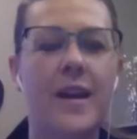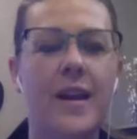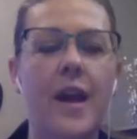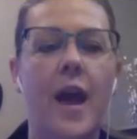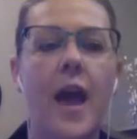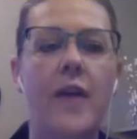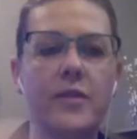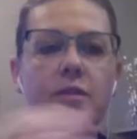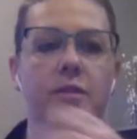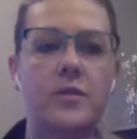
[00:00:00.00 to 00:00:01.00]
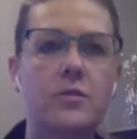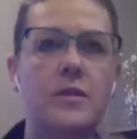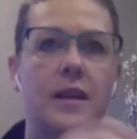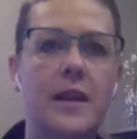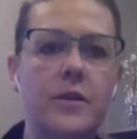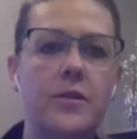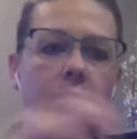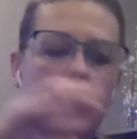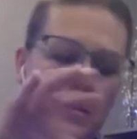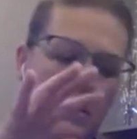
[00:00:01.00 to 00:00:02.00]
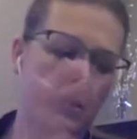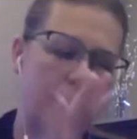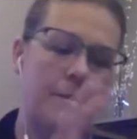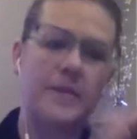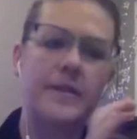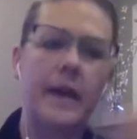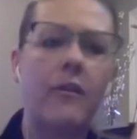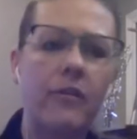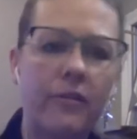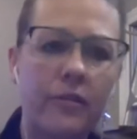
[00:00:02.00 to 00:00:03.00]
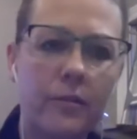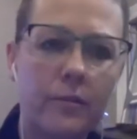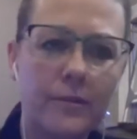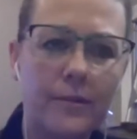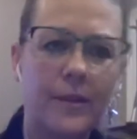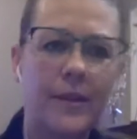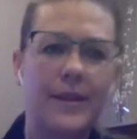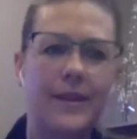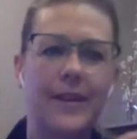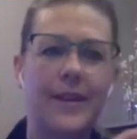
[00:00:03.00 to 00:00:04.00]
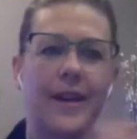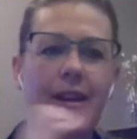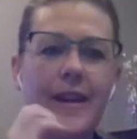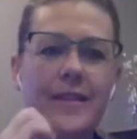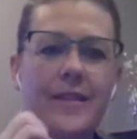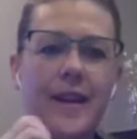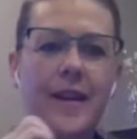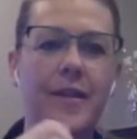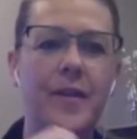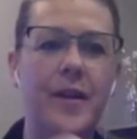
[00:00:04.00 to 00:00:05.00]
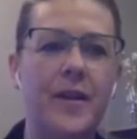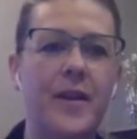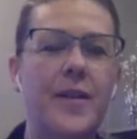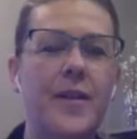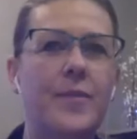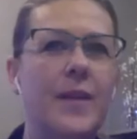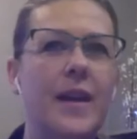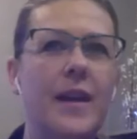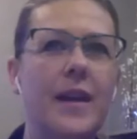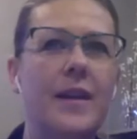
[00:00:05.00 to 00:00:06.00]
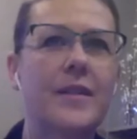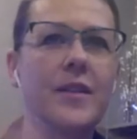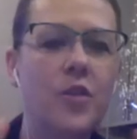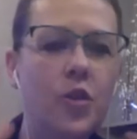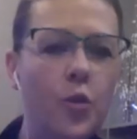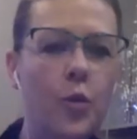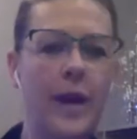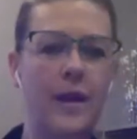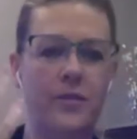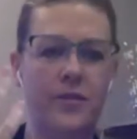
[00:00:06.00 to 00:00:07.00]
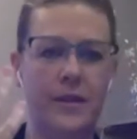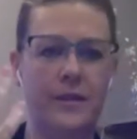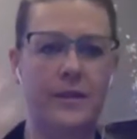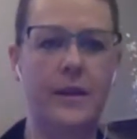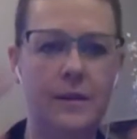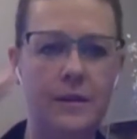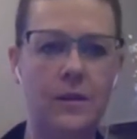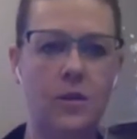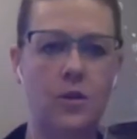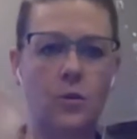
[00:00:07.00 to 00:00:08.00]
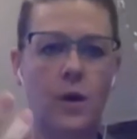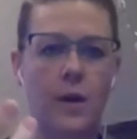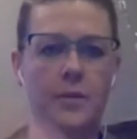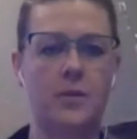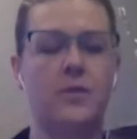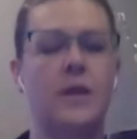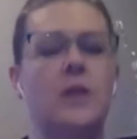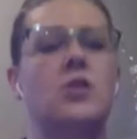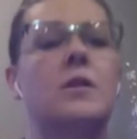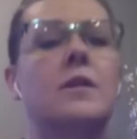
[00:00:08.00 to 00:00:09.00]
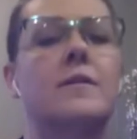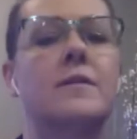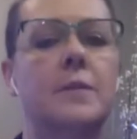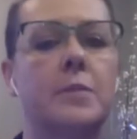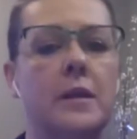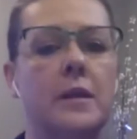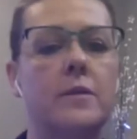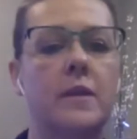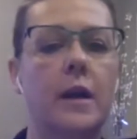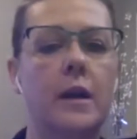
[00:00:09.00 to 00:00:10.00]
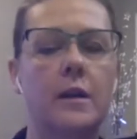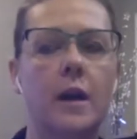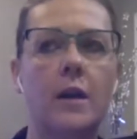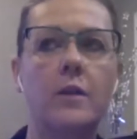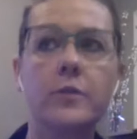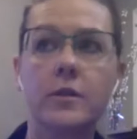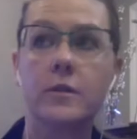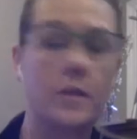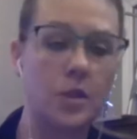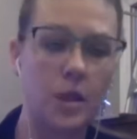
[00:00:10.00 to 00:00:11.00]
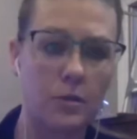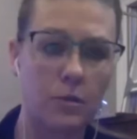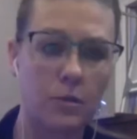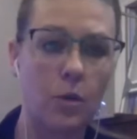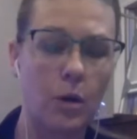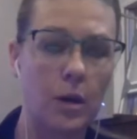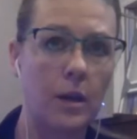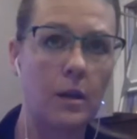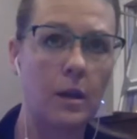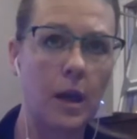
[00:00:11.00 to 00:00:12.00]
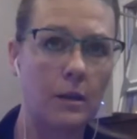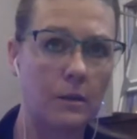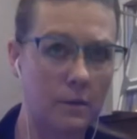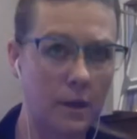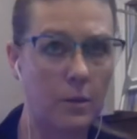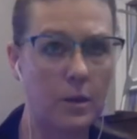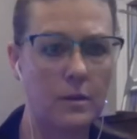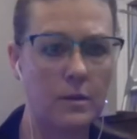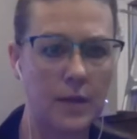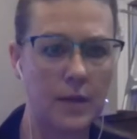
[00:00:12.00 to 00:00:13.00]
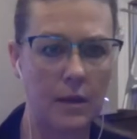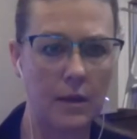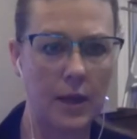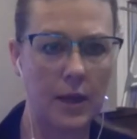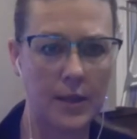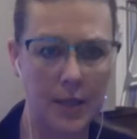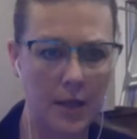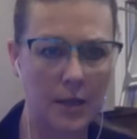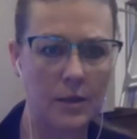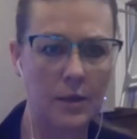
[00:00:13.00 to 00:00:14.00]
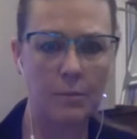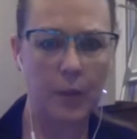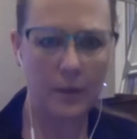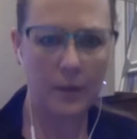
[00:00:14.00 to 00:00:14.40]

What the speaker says: And the student hears themselves. It's a new way of listening. It's a new observation. It's stepping outside. I used to suggest recording and they would say that they had done it, but